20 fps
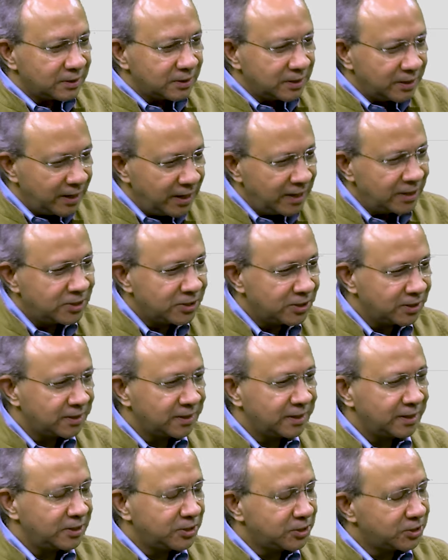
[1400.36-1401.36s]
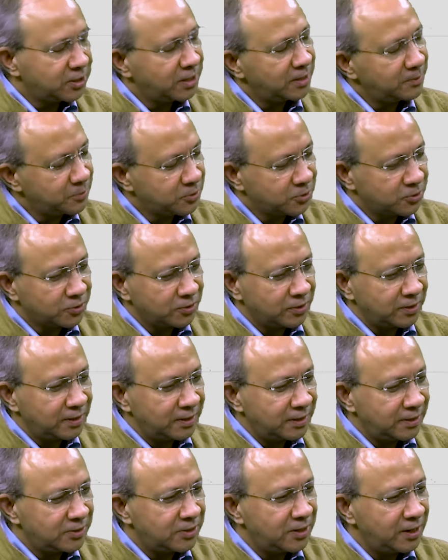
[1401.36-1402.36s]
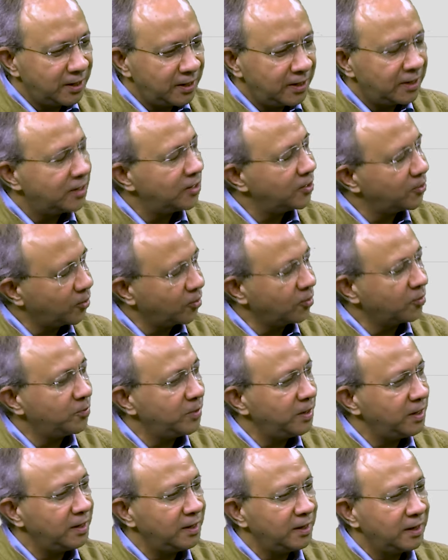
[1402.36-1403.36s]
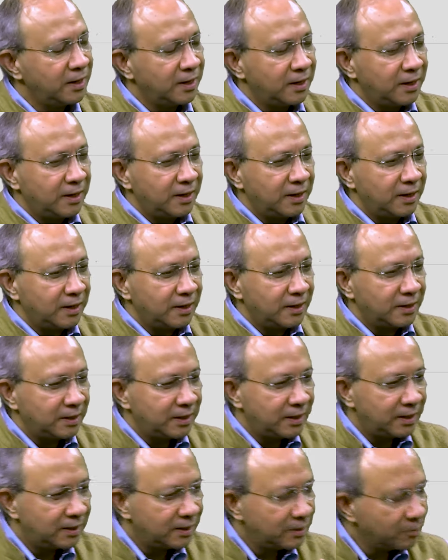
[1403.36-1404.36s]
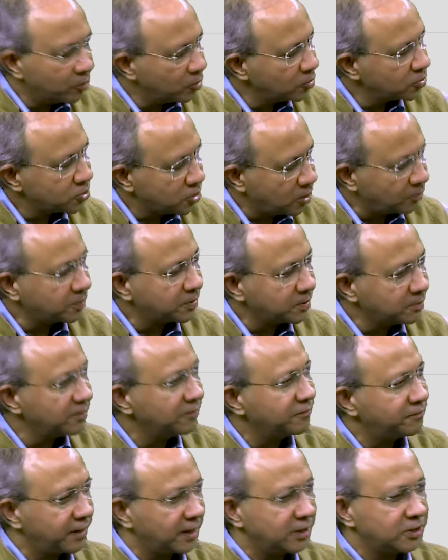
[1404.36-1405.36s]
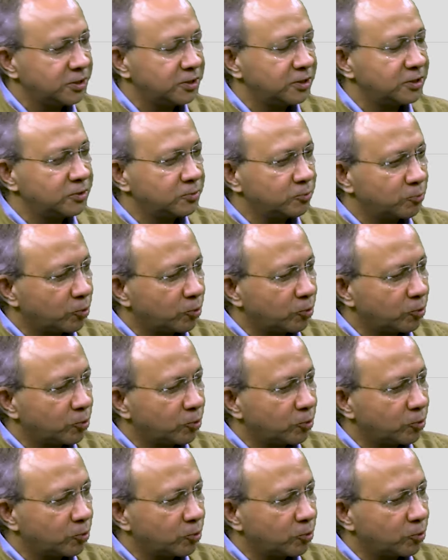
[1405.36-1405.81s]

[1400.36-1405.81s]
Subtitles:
nature and shape is the Indian economy in the most optimum fashion.